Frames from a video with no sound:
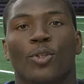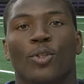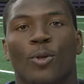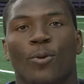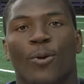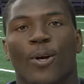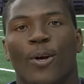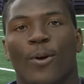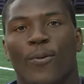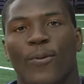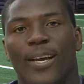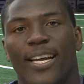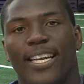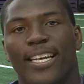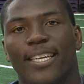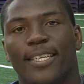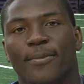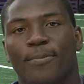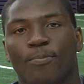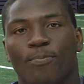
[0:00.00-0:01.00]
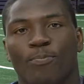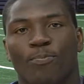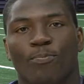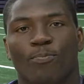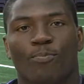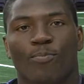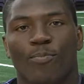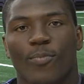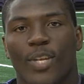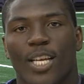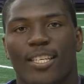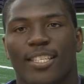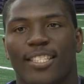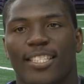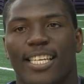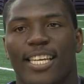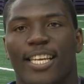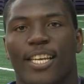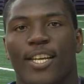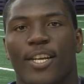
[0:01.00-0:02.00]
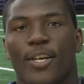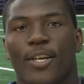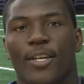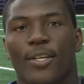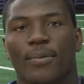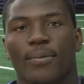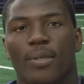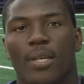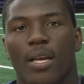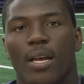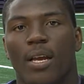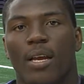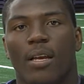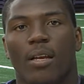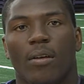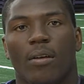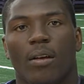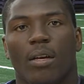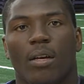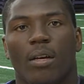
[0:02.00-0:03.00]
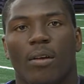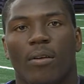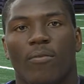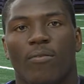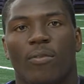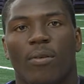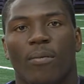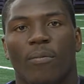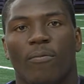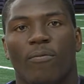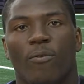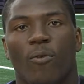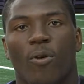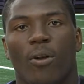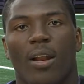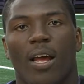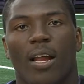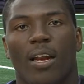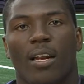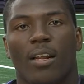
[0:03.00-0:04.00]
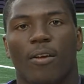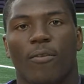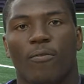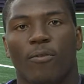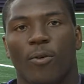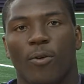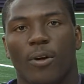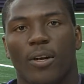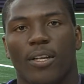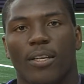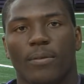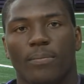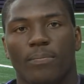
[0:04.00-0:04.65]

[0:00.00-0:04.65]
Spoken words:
Tirrell Rennie, senior from Fort Lauderdale, Florida.